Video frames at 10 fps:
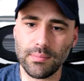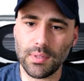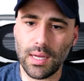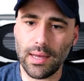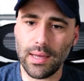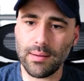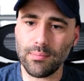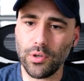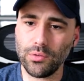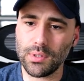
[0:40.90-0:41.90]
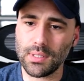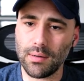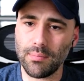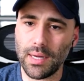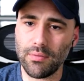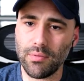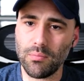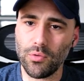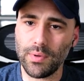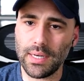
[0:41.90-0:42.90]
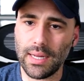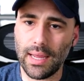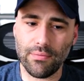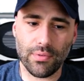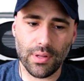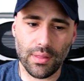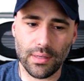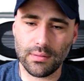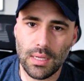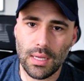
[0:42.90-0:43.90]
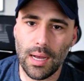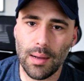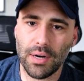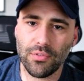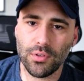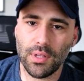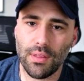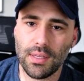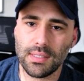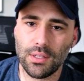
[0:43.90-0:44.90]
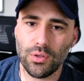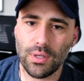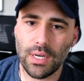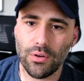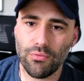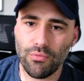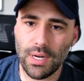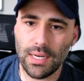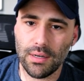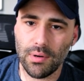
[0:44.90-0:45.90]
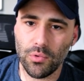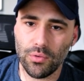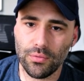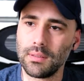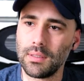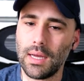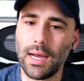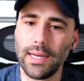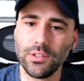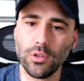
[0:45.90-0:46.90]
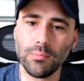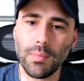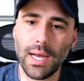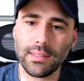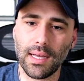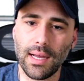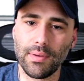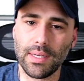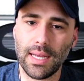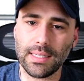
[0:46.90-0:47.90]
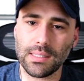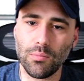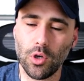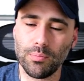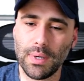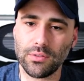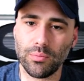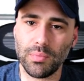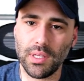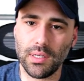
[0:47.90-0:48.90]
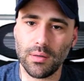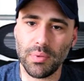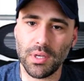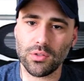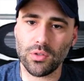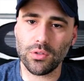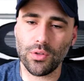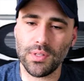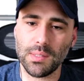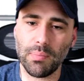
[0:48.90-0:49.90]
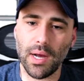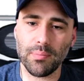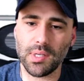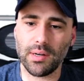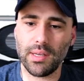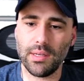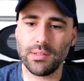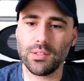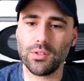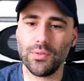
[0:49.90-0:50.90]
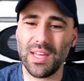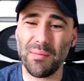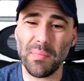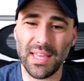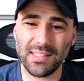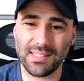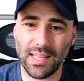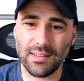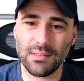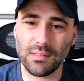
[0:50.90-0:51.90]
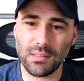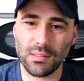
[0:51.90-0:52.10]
I am going to start by removing everything, apart from the things that you cannot really remove. I don't mind having a small bathroom here because also these pipes are here, so that makes sense.